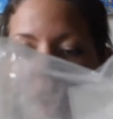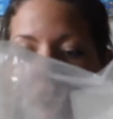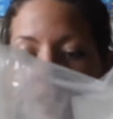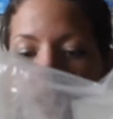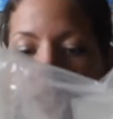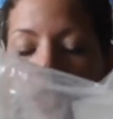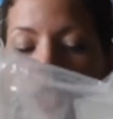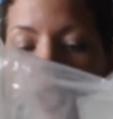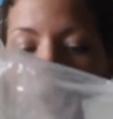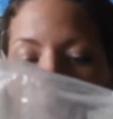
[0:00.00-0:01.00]
having to
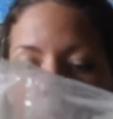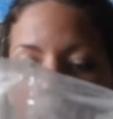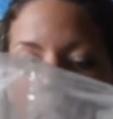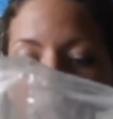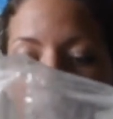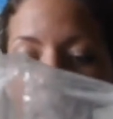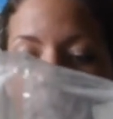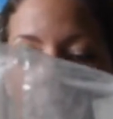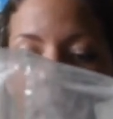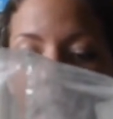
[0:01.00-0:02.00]
do with
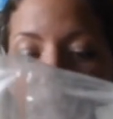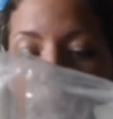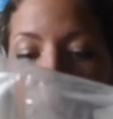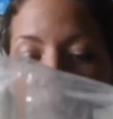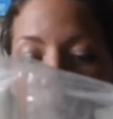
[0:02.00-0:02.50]
any type of